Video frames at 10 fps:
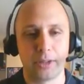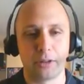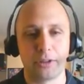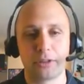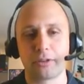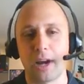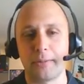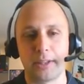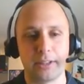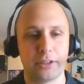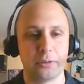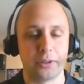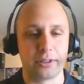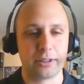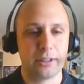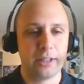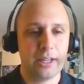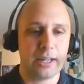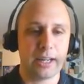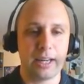describing these students.
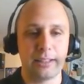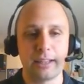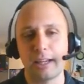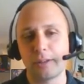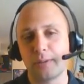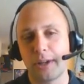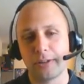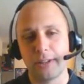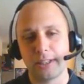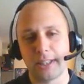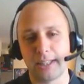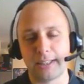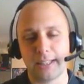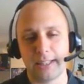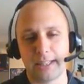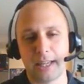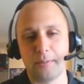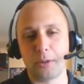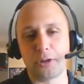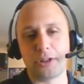And the last one here on this list is
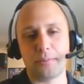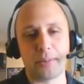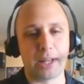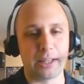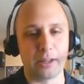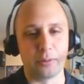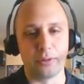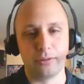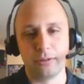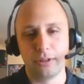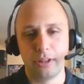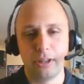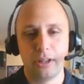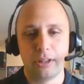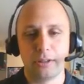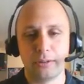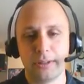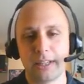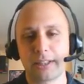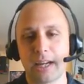emergent bilingual,
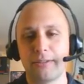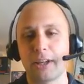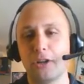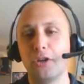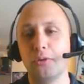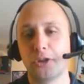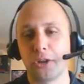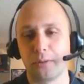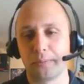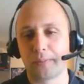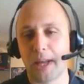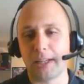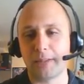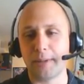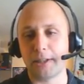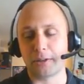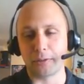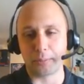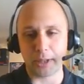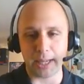and that's kind of like a new term, and it's meant to
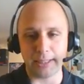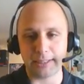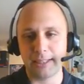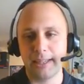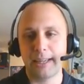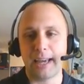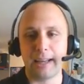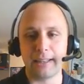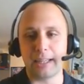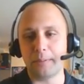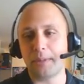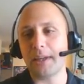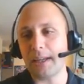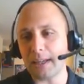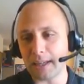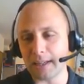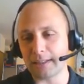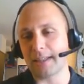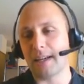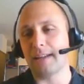replace LEP,
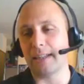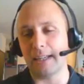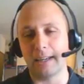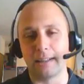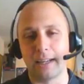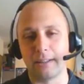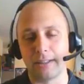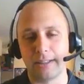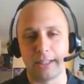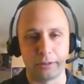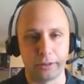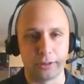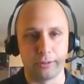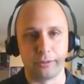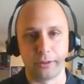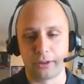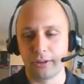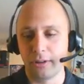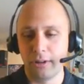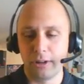ESL, ELL, etc., and so forth.
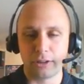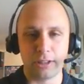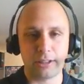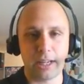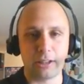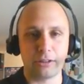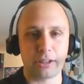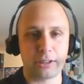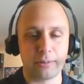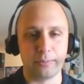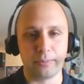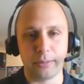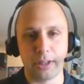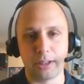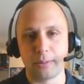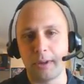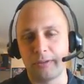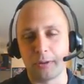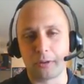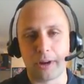So let's take a look at some
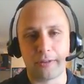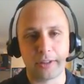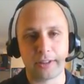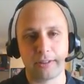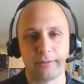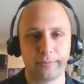infographics.